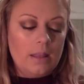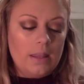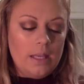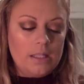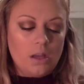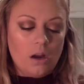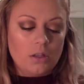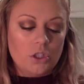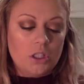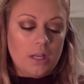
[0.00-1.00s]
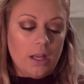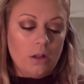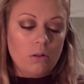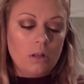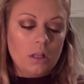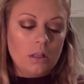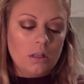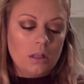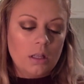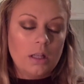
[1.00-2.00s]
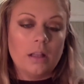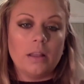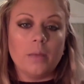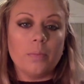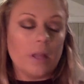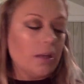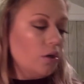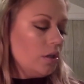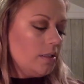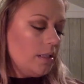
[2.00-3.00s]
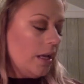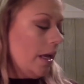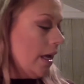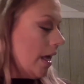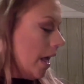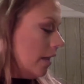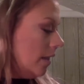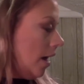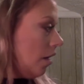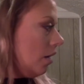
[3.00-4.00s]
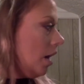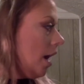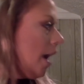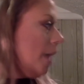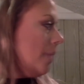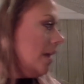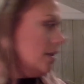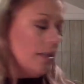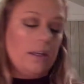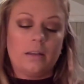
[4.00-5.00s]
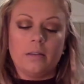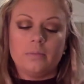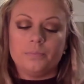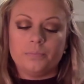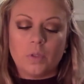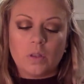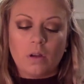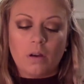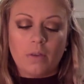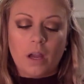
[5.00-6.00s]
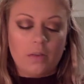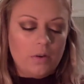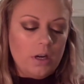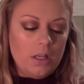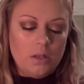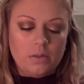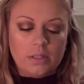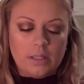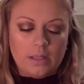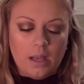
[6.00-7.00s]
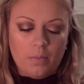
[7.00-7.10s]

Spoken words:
These are gel lip liners, and they're amazing. So I've already used this guy